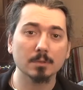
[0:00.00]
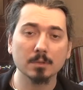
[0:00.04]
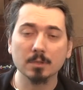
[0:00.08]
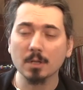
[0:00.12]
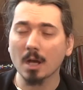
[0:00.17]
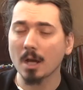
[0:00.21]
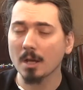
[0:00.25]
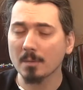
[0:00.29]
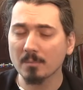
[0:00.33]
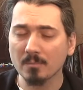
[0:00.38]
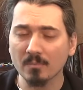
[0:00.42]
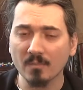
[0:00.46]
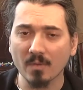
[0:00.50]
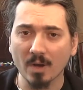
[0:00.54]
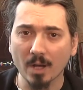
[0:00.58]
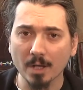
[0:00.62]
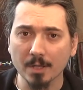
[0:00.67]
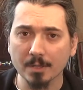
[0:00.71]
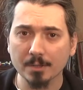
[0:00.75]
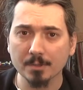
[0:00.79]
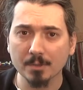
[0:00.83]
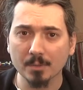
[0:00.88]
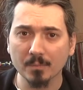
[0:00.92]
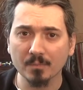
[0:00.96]

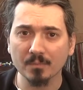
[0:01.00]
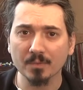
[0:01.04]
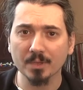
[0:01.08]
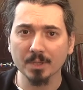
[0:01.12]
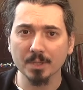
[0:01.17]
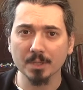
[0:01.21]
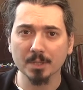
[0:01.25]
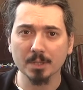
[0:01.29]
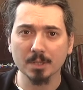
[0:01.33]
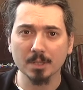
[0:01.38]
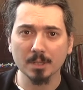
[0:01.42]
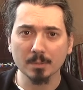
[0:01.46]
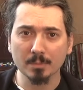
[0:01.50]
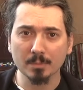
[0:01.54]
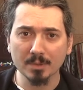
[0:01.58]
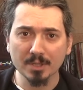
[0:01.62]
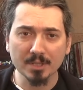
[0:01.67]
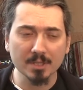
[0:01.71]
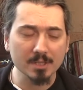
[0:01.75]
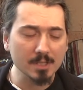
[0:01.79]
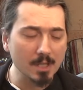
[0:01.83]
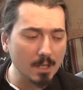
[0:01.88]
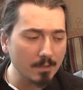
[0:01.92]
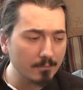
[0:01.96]
Time-wise, obviously,
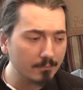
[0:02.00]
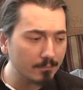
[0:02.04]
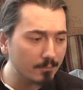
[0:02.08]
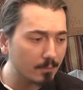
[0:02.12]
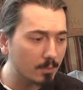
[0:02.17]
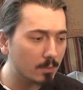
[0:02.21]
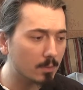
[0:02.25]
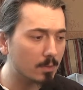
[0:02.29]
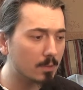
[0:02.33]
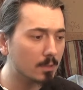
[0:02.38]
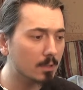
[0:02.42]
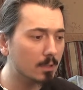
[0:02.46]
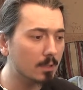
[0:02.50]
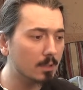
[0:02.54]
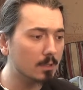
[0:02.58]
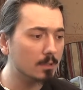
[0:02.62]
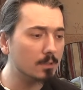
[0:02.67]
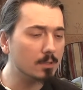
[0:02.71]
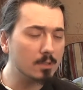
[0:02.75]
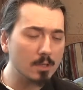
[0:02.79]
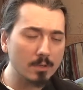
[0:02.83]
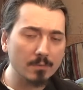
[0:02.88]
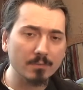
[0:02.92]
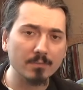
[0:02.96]
because I've got
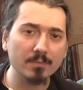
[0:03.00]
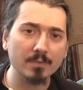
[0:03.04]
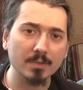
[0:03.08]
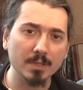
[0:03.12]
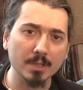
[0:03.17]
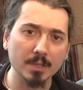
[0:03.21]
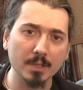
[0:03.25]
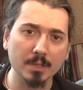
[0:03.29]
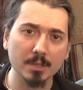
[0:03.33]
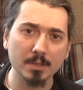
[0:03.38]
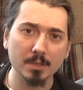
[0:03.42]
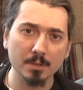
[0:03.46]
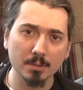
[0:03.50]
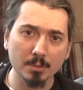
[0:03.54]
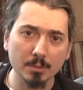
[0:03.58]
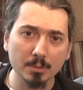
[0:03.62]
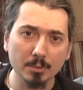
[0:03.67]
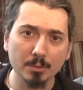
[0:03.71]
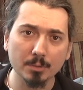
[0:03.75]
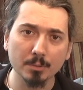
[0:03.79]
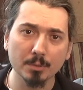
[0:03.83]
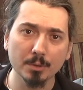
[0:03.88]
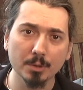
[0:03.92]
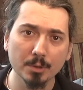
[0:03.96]
lots of things to
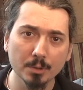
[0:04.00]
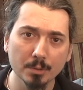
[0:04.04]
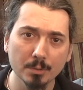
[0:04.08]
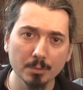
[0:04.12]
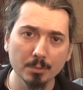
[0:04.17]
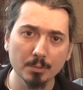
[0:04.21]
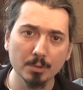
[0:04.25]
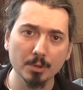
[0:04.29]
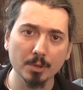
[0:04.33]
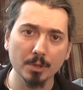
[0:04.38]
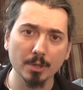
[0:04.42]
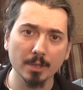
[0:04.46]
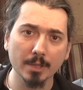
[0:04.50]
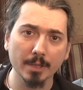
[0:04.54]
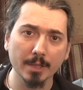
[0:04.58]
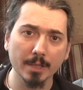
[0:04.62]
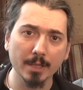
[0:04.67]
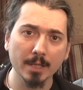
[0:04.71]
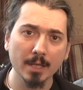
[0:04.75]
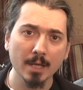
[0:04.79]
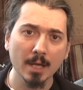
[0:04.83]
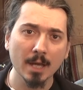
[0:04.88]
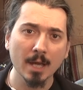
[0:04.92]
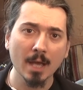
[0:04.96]
do
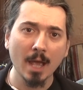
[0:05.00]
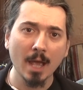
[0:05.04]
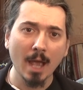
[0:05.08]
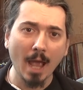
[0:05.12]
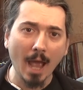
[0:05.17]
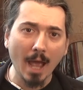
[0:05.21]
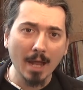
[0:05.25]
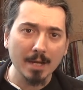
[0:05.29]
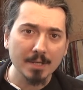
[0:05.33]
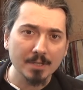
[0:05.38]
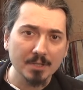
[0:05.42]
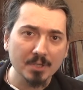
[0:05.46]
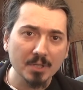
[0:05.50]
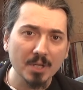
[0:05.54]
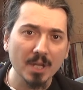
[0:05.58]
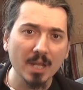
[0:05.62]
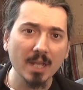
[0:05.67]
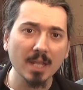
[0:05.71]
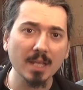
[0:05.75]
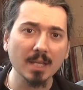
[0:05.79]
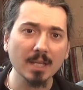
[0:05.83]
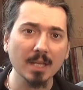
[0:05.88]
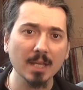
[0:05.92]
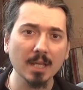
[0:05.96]
usually, and
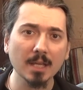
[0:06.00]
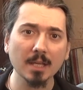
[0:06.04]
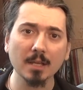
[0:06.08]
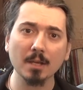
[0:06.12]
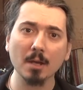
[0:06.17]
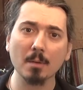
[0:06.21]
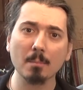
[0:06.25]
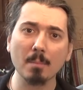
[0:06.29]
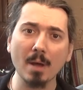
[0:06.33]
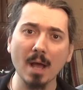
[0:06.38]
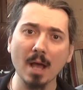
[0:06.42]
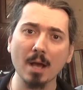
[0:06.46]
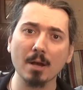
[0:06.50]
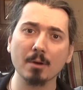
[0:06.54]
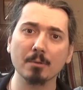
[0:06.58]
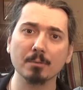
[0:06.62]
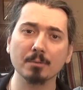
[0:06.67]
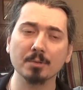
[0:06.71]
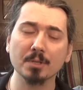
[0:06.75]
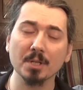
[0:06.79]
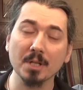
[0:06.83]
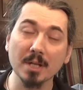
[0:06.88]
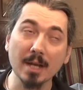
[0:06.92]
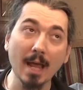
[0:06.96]
taking
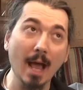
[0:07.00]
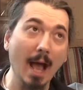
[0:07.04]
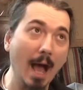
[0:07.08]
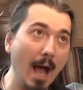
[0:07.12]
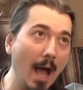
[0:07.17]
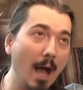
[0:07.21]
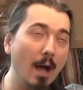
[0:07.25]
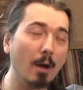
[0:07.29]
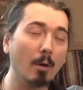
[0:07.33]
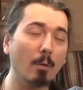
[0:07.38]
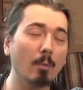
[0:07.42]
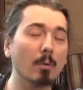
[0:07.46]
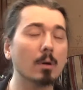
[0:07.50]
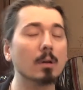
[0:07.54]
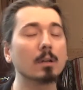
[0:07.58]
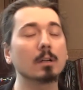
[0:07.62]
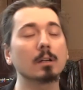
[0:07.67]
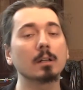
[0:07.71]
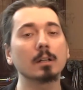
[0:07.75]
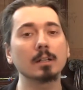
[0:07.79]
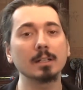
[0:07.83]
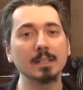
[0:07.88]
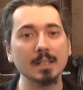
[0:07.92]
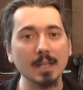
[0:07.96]
about an
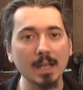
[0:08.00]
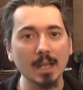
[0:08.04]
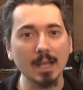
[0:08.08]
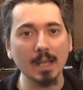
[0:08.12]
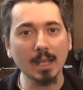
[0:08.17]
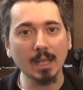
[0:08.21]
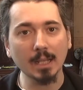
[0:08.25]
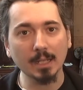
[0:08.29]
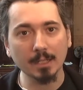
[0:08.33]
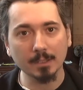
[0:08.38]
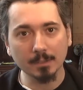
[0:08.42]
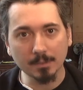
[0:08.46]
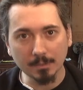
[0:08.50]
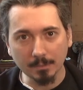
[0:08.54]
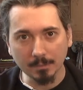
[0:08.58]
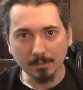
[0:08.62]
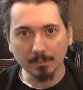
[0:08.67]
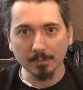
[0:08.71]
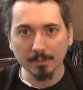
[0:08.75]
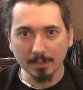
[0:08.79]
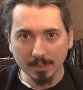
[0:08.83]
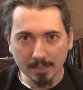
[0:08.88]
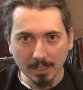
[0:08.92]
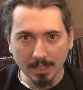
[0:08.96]
hour a day to
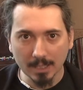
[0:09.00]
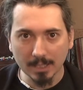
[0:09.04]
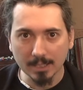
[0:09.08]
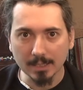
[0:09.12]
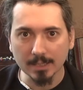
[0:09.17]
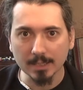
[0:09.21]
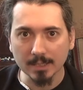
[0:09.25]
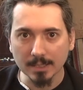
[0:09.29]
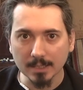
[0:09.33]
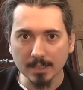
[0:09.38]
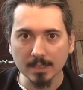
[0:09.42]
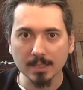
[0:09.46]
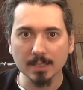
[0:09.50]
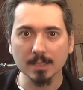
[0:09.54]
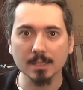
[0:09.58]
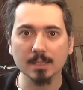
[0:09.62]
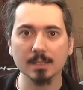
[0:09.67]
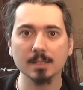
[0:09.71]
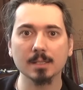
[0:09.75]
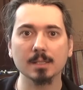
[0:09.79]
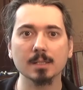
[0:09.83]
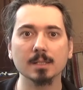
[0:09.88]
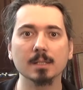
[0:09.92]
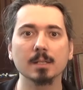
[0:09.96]
create
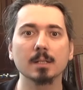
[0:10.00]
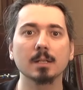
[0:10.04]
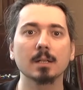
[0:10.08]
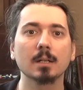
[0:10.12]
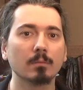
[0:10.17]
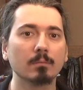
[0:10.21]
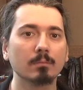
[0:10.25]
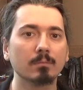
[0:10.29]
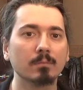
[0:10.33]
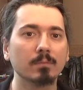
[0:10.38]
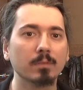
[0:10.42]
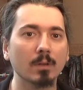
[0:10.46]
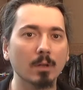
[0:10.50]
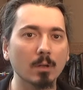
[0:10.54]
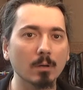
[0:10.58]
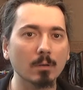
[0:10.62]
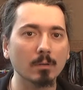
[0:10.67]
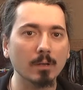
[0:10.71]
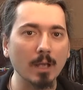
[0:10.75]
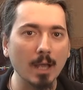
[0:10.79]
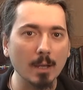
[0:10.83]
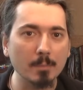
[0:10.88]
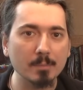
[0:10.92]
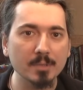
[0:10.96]
these
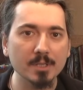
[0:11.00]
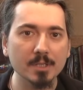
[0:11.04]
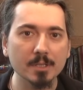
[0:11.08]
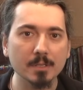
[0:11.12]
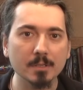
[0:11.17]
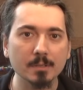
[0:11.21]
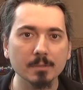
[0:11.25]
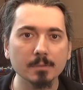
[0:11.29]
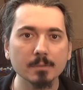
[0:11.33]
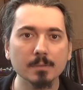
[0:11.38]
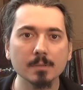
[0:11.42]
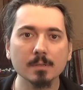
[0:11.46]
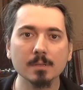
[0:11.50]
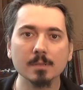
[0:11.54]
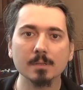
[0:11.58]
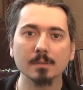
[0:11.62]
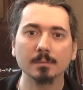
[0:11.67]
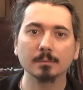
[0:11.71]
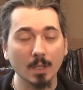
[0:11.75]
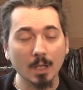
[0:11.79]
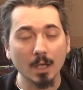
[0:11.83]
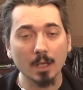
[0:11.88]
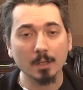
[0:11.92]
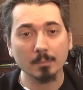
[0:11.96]
vlog episodes
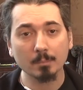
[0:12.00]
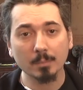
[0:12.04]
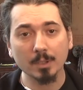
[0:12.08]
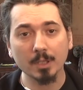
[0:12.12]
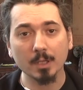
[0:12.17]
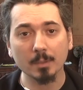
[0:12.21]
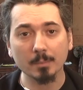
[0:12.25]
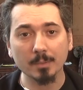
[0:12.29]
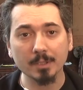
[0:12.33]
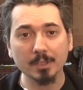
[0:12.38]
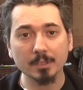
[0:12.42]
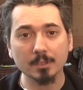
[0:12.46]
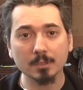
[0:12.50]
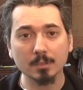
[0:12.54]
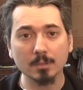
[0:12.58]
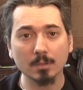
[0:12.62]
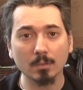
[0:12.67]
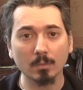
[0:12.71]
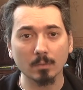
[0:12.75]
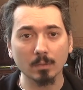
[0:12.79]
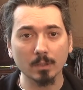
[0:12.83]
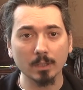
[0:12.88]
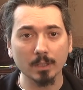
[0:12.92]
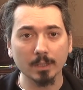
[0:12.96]
can be a bit
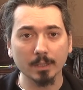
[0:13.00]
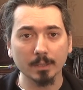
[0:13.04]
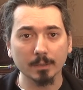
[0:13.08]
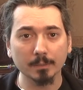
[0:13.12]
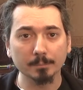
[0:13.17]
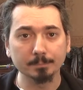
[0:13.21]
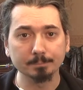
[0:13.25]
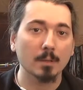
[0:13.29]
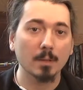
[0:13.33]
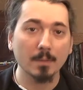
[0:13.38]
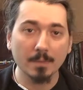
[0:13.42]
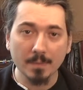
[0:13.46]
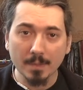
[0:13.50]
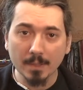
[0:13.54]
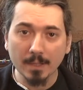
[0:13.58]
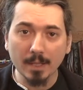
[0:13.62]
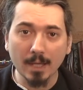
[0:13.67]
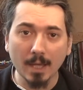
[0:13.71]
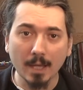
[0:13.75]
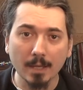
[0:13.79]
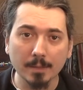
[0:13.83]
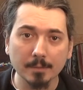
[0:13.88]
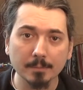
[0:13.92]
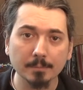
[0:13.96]
tolling. Then
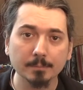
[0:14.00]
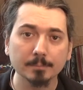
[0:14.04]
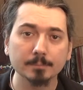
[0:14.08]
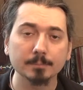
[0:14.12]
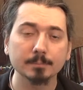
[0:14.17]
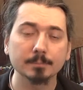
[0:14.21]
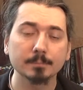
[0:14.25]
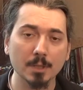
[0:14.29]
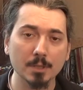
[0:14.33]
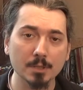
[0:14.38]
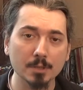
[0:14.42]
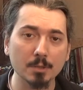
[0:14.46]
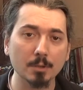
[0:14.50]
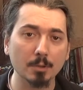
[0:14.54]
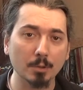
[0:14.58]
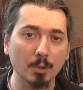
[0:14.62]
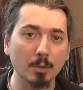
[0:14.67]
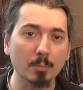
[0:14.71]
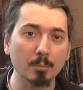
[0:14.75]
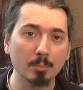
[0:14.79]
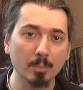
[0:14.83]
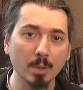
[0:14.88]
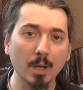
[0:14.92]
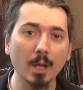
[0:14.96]
again, it's not a
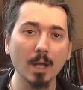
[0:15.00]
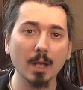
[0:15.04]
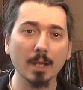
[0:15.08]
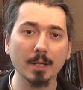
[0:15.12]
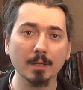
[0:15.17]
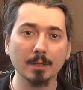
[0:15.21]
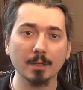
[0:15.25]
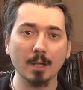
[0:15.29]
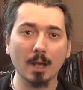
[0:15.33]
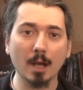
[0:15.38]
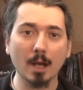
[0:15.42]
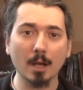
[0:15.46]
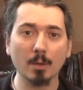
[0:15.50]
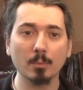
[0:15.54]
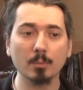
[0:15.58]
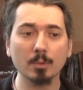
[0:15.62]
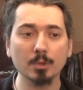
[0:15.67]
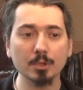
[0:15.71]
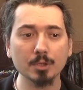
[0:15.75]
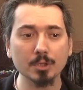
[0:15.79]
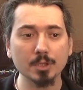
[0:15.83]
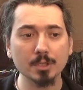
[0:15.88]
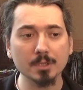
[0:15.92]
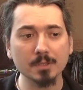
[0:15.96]
complaint. I
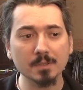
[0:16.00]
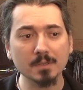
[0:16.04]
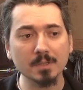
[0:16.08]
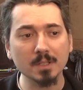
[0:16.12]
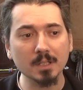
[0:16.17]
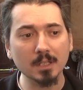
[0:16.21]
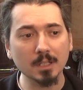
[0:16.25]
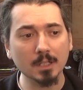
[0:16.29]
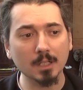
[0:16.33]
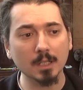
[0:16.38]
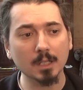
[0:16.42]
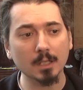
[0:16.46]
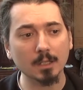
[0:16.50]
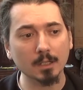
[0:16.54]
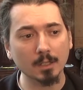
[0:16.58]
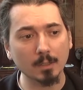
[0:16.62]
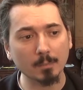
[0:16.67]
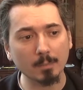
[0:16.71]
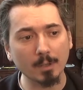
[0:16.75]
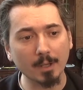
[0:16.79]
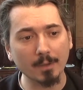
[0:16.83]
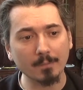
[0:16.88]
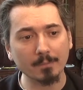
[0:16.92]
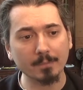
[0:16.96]
was just thinking
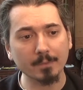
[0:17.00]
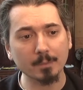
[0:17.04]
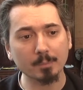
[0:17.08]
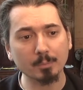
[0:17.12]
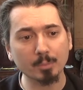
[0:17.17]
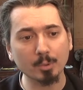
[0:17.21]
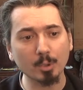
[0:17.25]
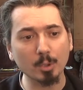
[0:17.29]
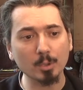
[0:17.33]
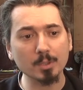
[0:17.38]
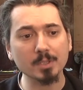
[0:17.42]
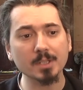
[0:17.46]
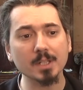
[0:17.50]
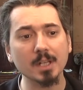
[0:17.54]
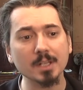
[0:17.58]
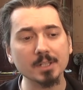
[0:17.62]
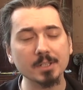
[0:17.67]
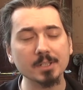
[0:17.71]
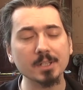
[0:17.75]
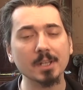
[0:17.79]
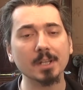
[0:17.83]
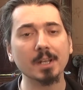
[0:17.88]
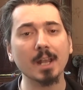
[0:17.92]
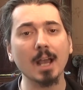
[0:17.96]
about the
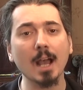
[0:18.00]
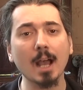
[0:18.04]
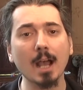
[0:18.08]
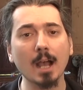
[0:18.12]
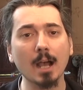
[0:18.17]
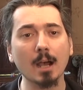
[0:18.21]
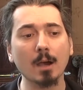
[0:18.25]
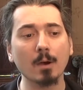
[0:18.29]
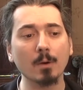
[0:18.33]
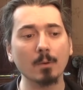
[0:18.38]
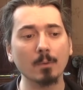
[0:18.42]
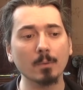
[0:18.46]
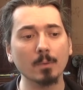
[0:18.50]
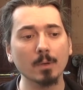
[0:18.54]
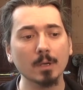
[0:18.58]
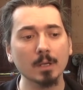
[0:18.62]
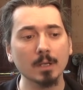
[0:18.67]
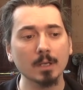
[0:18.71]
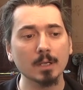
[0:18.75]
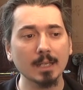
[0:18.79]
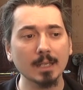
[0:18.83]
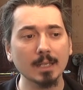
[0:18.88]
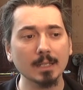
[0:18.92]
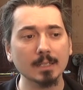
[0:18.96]
process and how
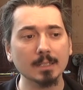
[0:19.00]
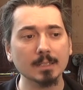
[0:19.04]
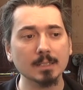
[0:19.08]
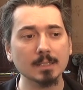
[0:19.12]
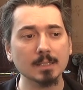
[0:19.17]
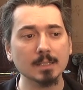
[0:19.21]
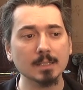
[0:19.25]
it